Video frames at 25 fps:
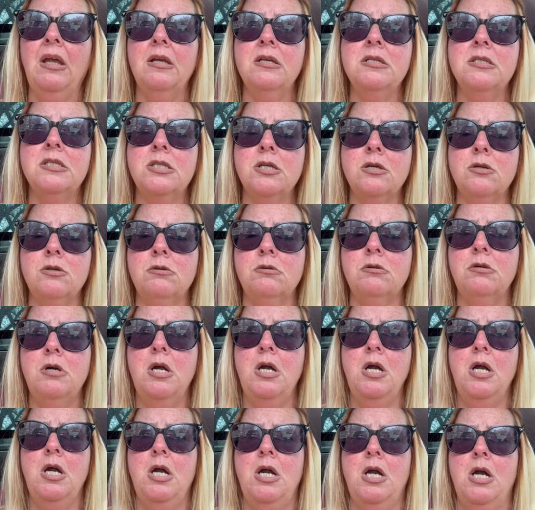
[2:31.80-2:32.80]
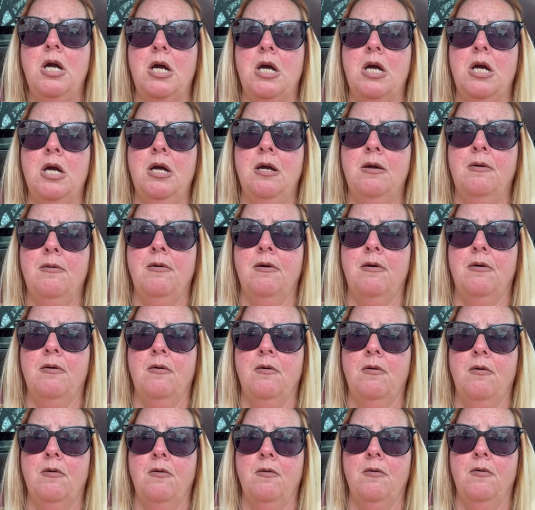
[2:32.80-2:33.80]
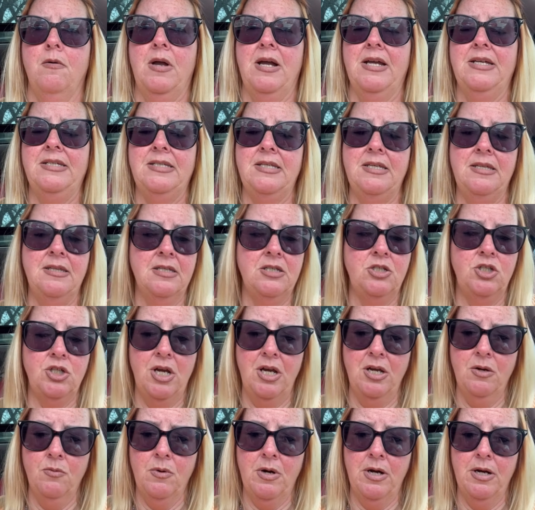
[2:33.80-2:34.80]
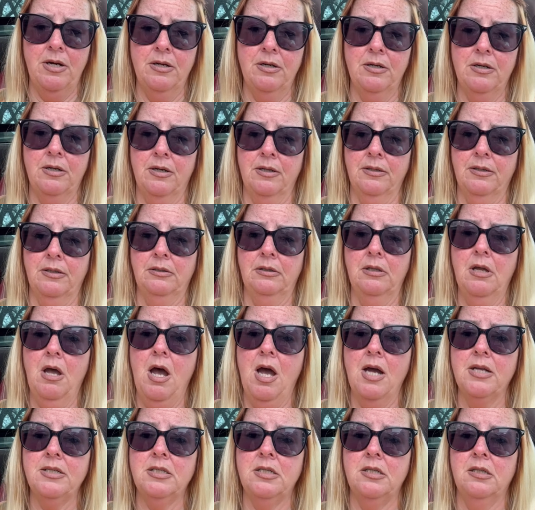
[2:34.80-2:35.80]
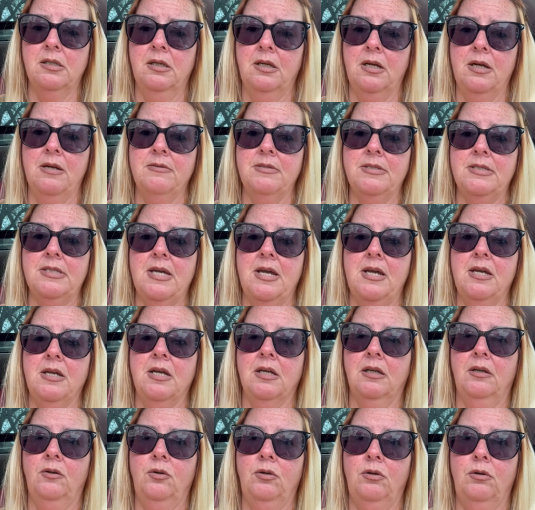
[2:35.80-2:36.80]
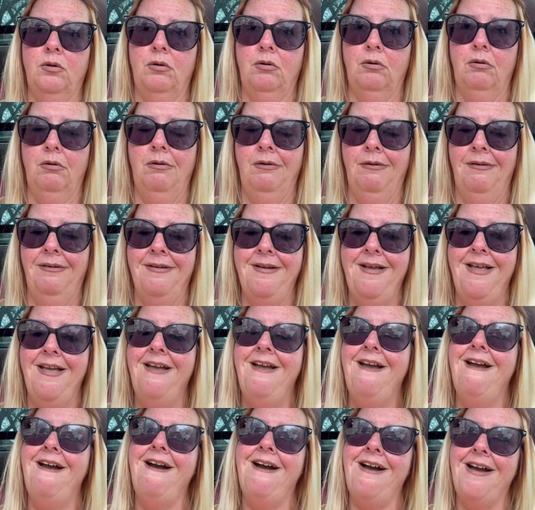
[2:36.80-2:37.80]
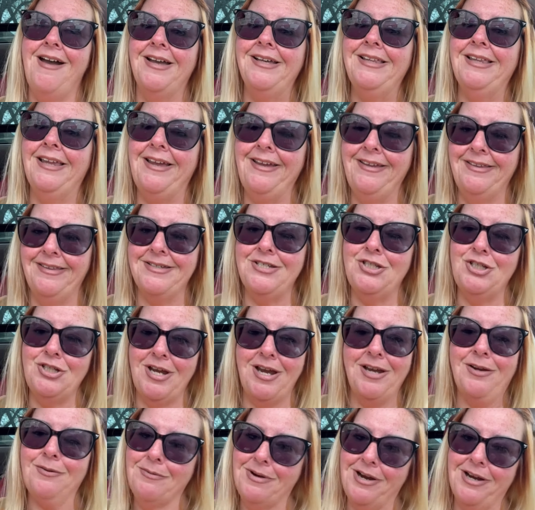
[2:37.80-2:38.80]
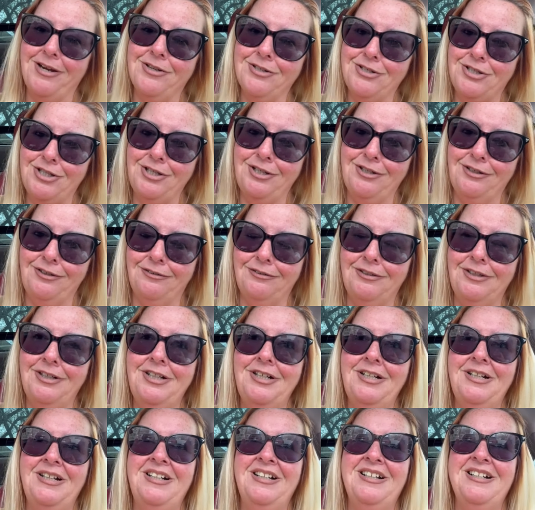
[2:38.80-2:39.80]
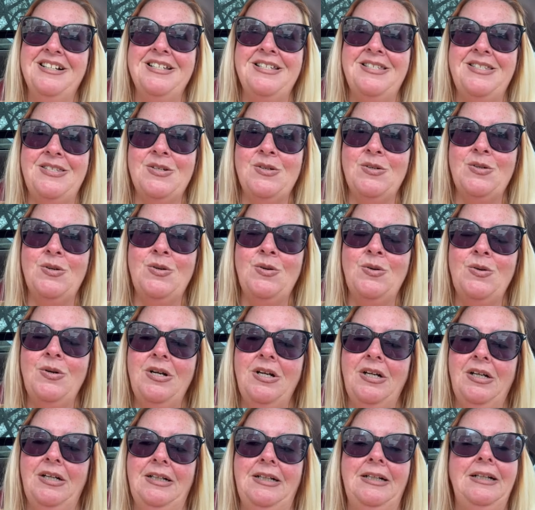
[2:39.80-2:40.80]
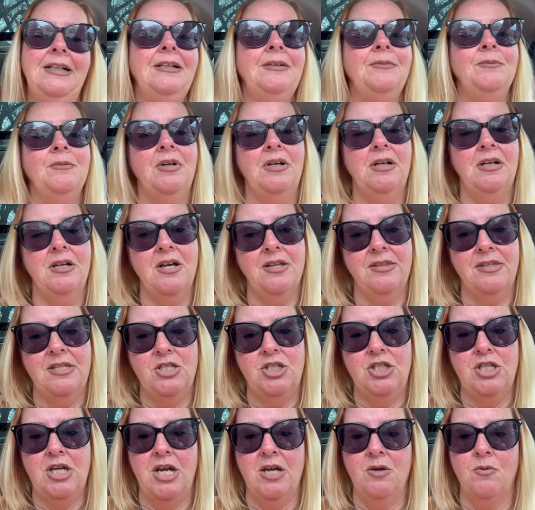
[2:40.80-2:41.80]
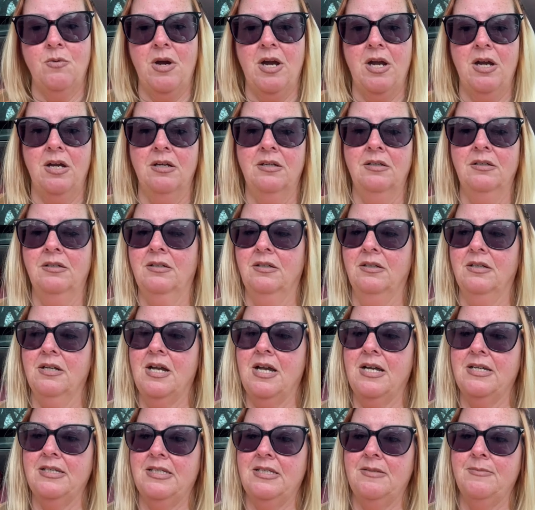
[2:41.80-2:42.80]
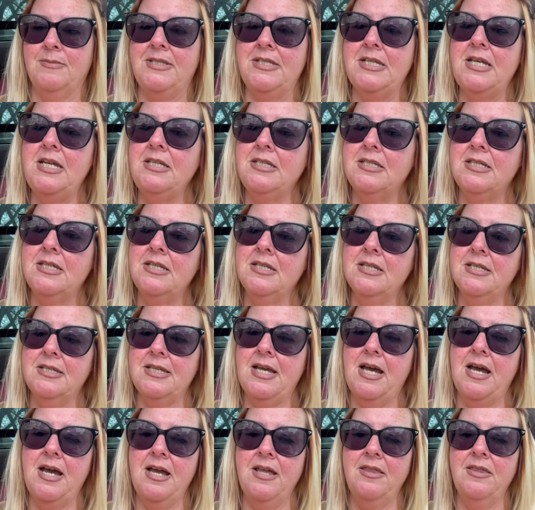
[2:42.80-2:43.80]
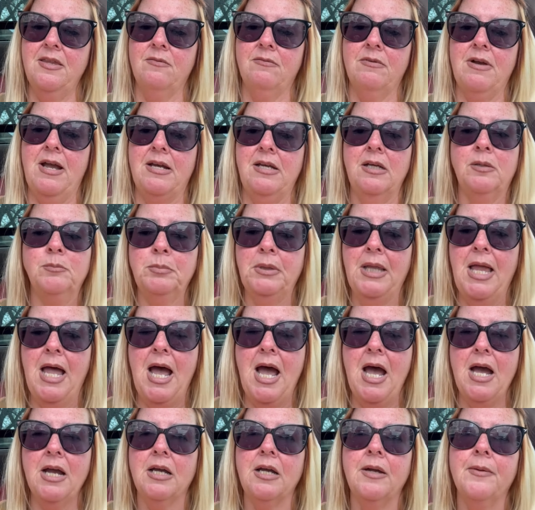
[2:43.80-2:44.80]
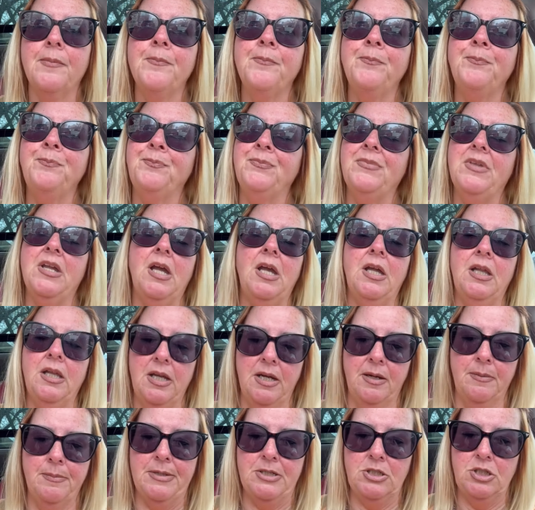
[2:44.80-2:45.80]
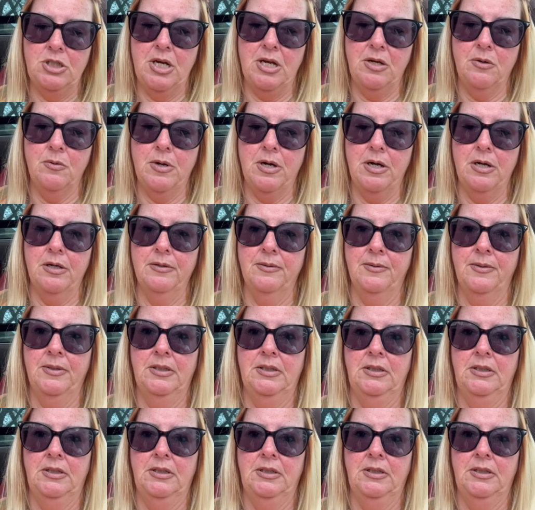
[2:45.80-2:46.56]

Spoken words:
So I seen the Jaguar on the lot. I was like, oh, I like the Jaguar too. So got the Jaguar, custom seats inside, the red and black. I like my Jaguar.